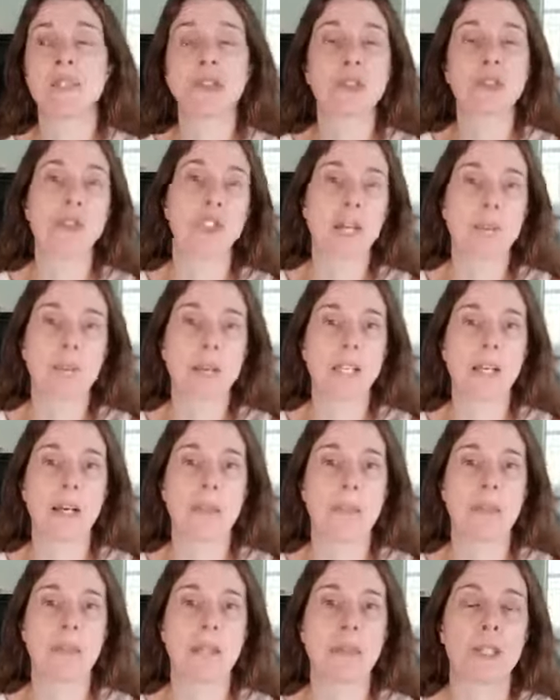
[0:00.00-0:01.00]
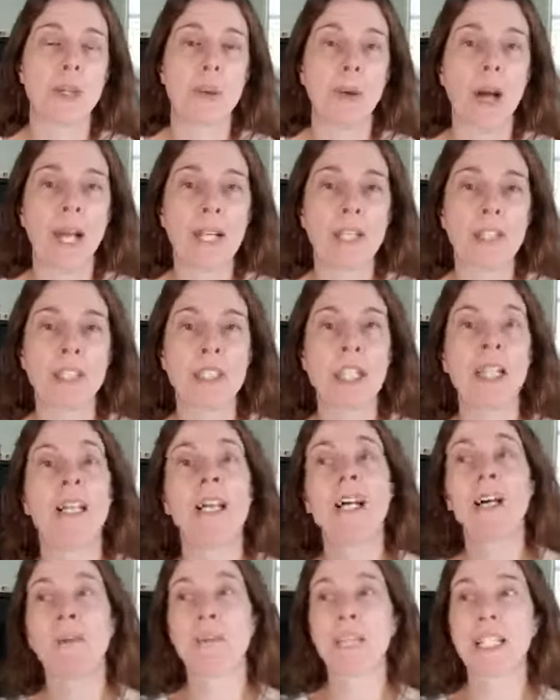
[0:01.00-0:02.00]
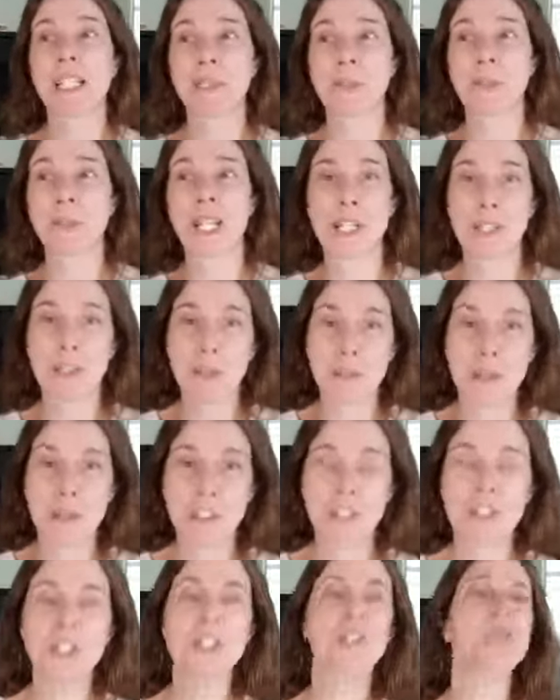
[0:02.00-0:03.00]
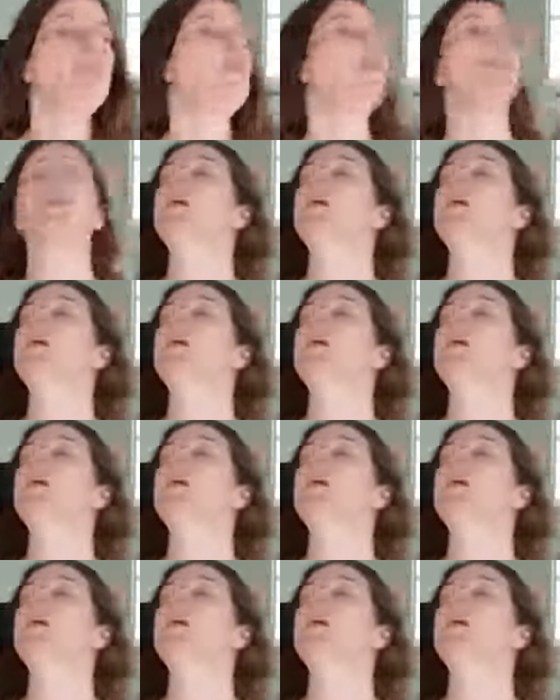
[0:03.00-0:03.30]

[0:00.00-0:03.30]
shopping company requires. Because what I used to do